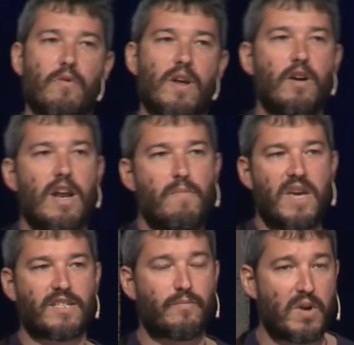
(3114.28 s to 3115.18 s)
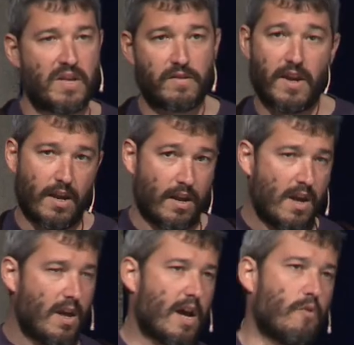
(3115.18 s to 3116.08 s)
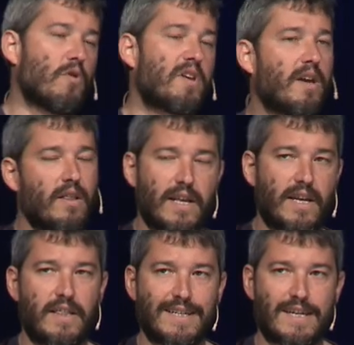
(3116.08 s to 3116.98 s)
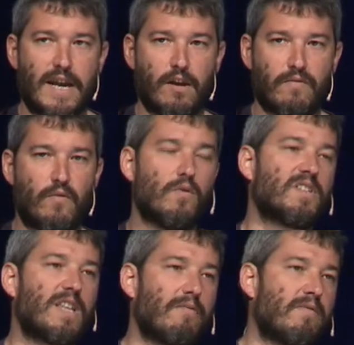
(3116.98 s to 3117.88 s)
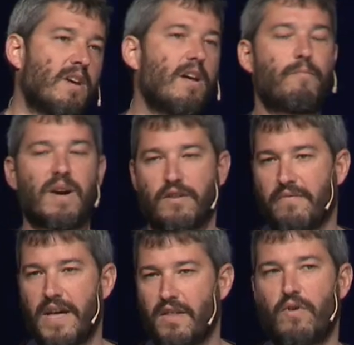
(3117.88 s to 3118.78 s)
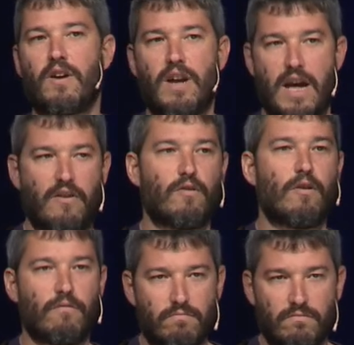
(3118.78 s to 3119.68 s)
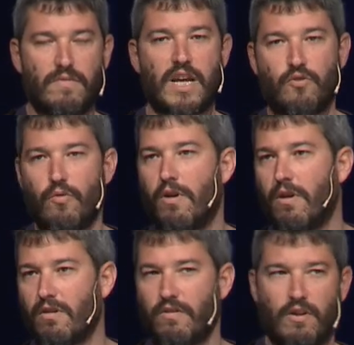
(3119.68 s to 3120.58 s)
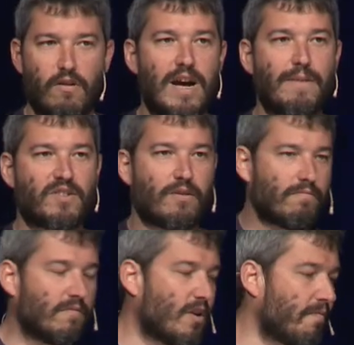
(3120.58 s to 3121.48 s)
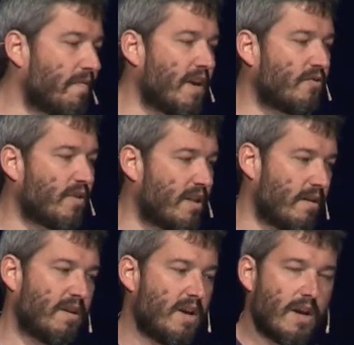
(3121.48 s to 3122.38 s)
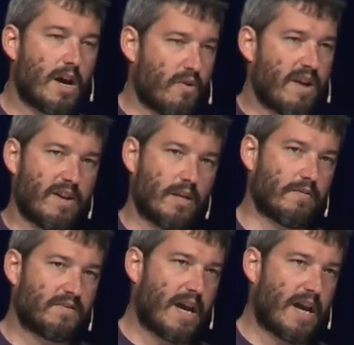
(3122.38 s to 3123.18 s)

we are going to be sprinting and working in this kind of cool stuff. Part of that, we are going to, network, have some coffee together, and we have a lot of